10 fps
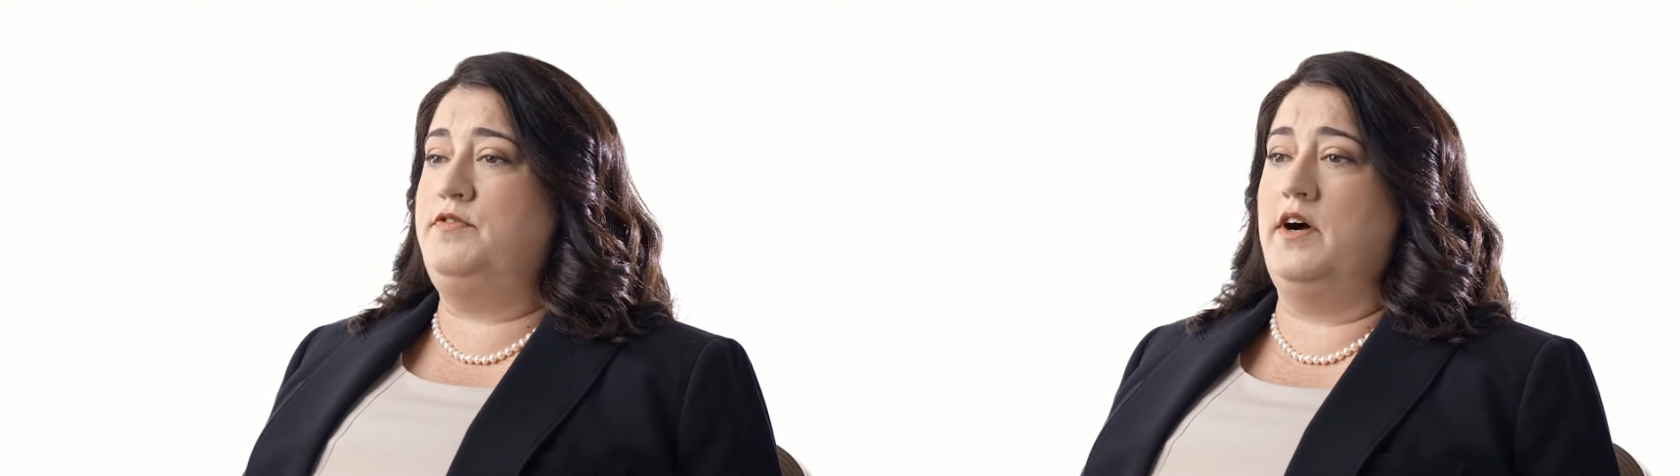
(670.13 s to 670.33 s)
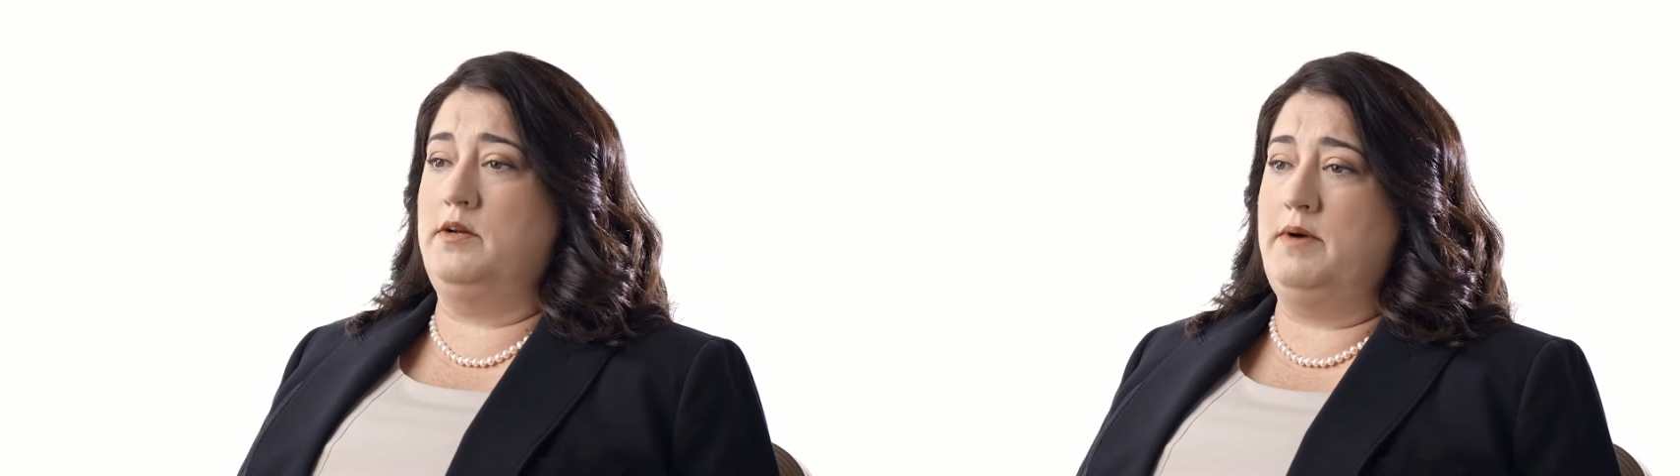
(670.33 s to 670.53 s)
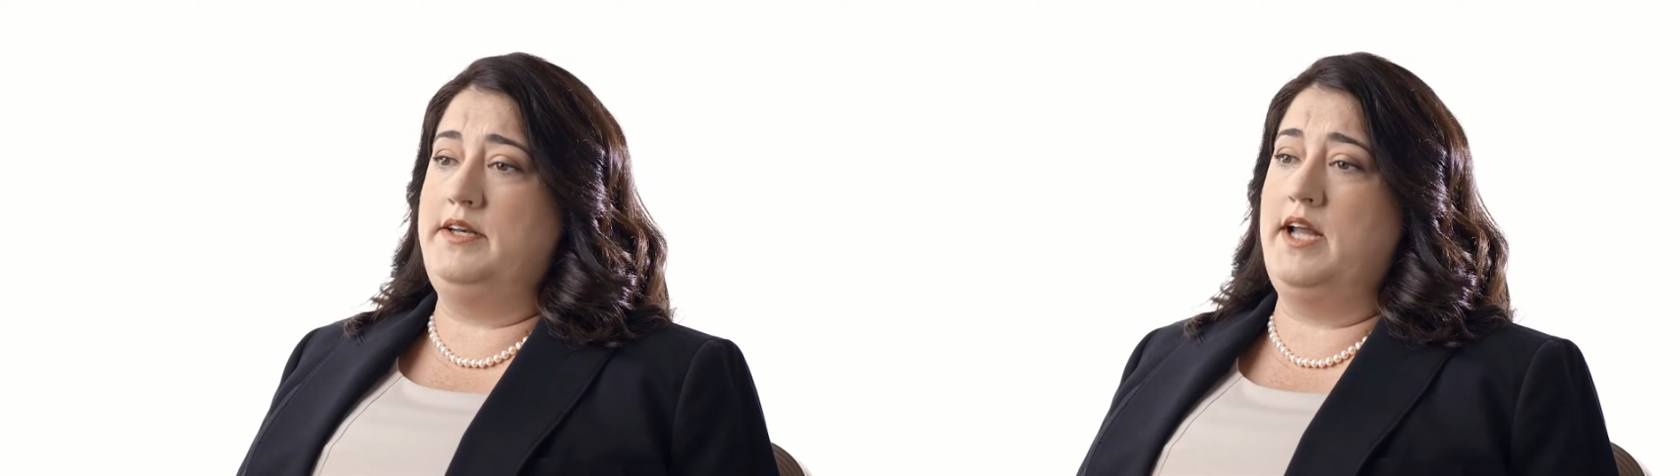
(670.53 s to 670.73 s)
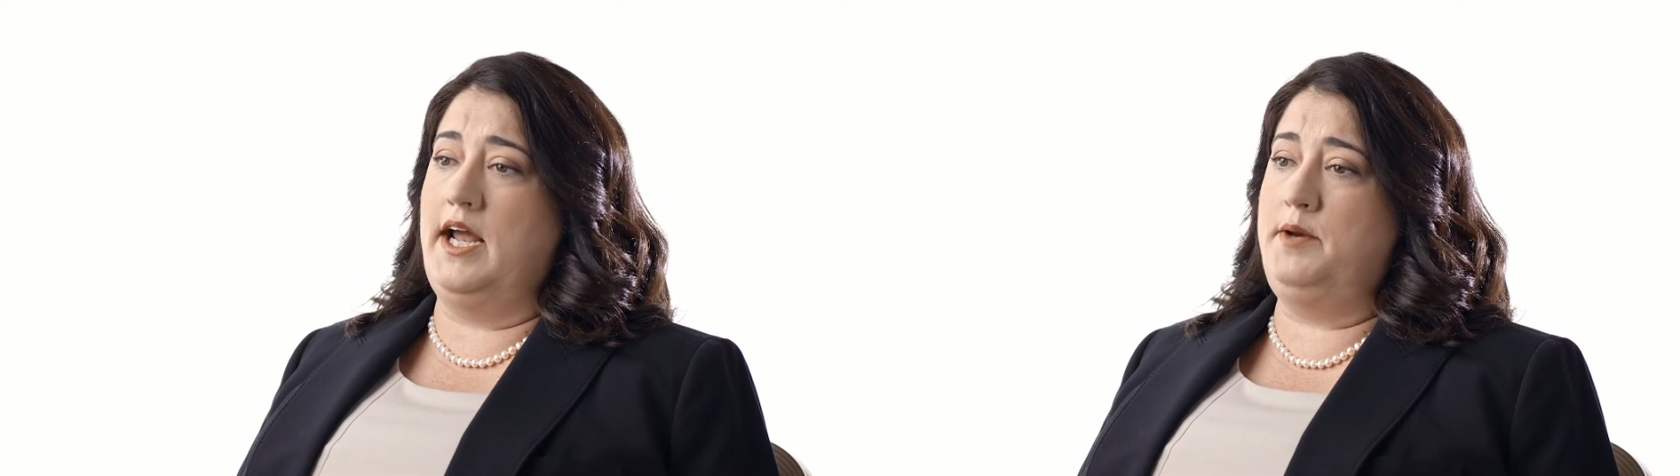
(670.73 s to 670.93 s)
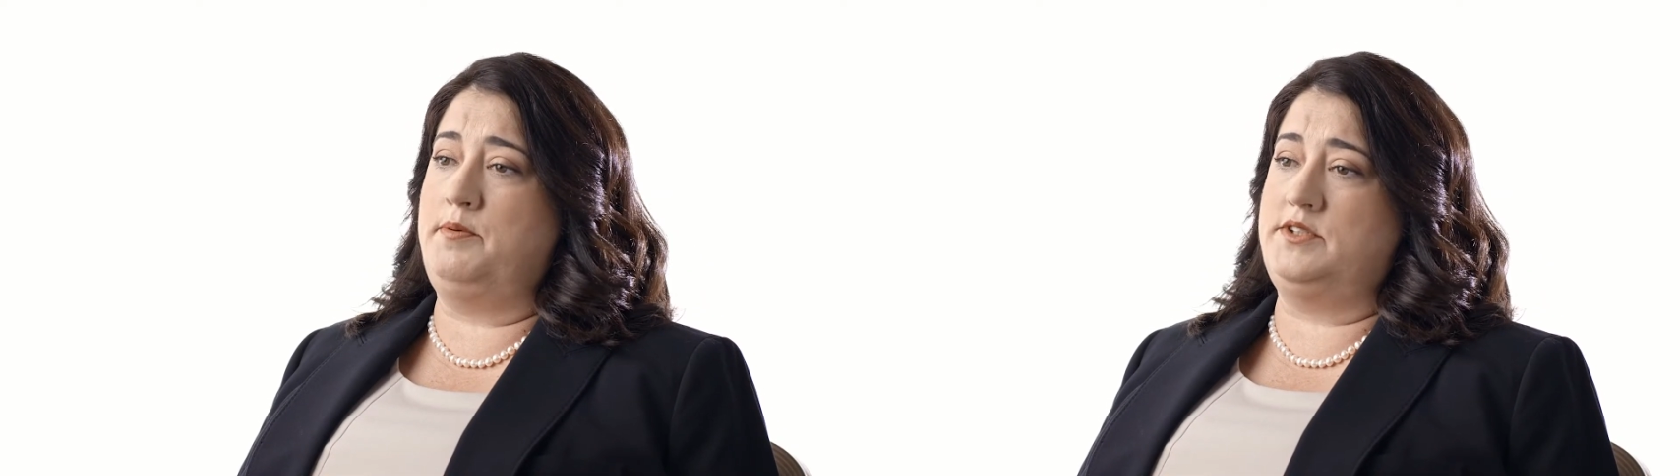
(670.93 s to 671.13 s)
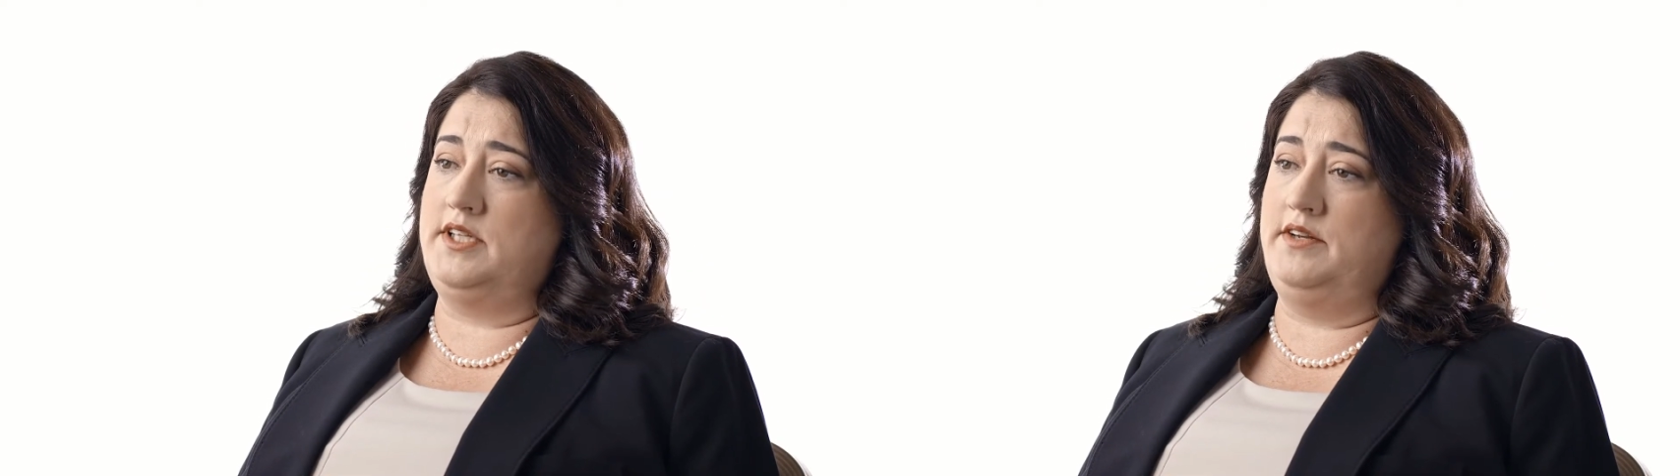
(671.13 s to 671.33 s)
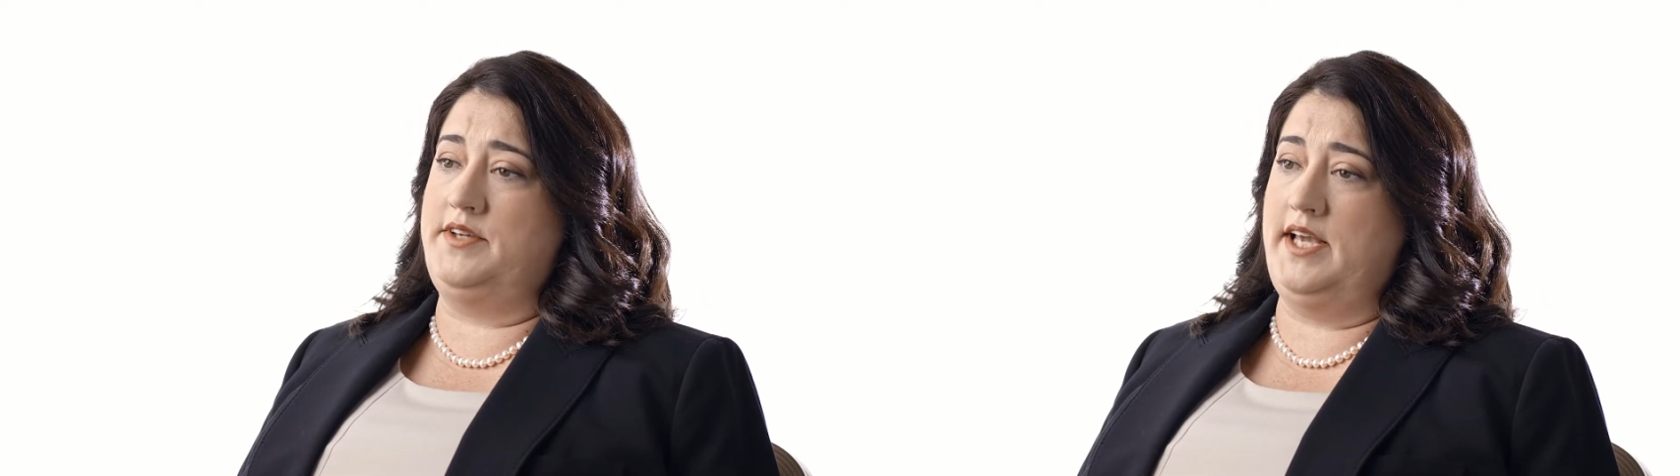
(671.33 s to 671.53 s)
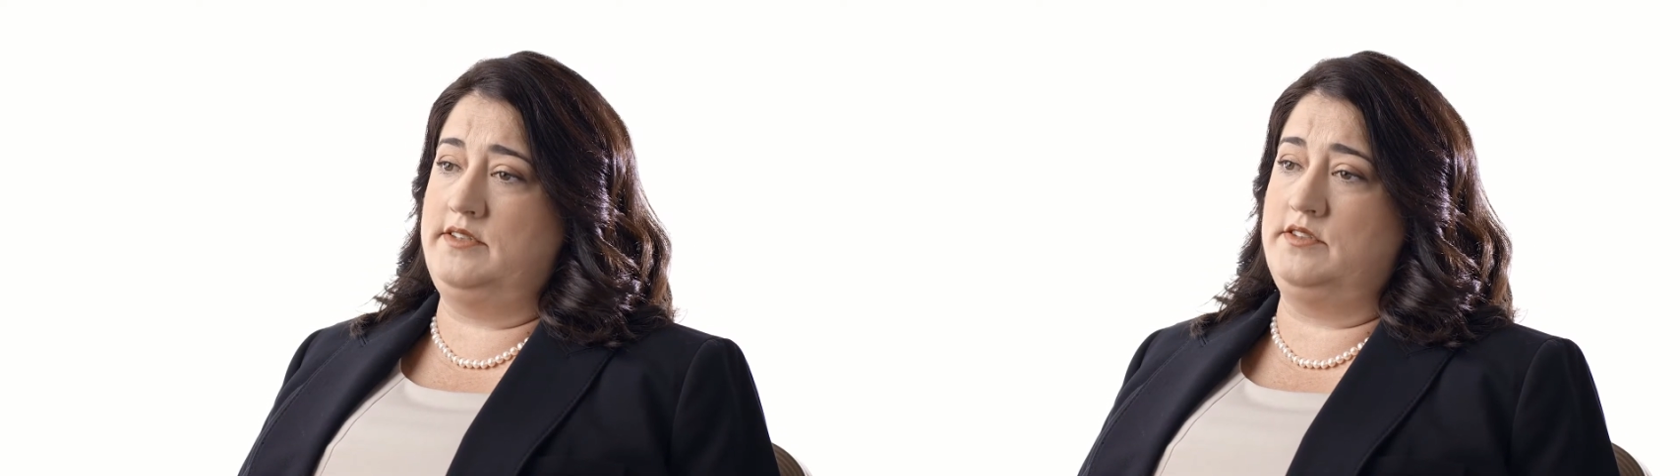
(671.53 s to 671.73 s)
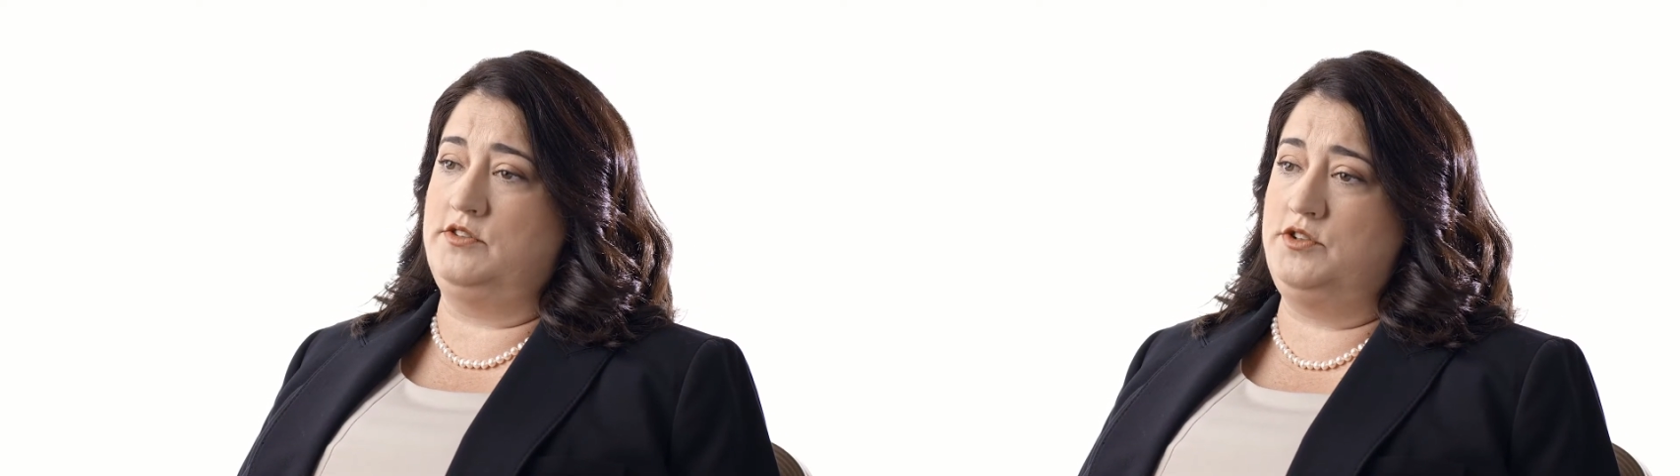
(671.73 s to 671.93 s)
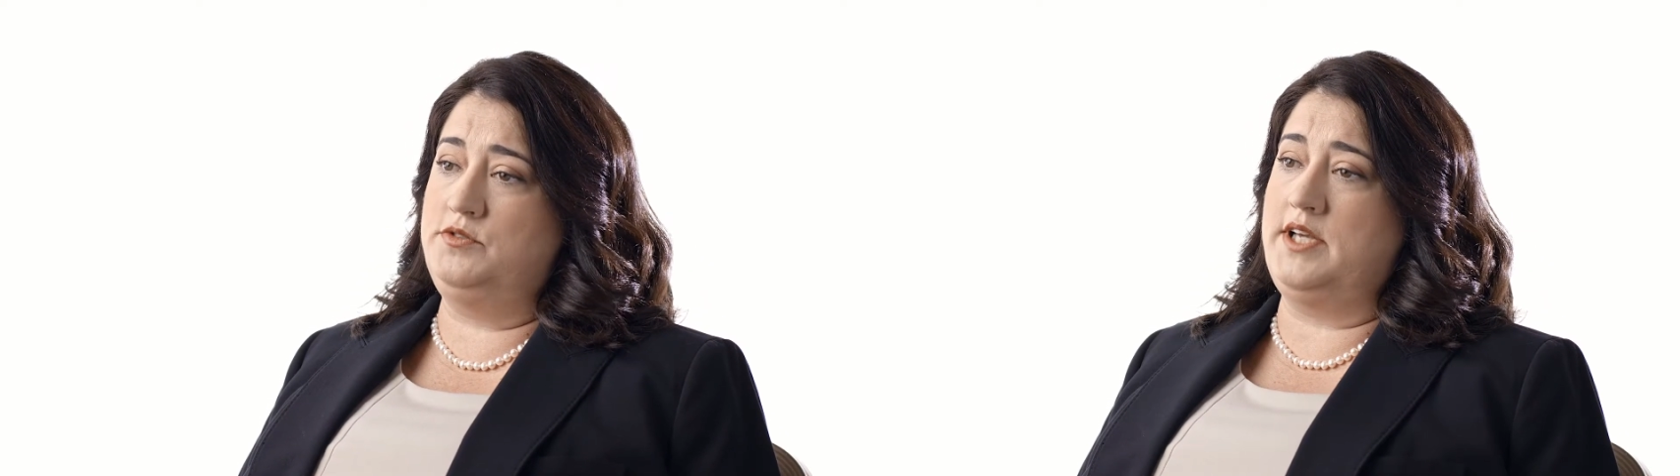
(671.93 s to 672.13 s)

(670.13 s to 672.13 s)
find about 90% of cases do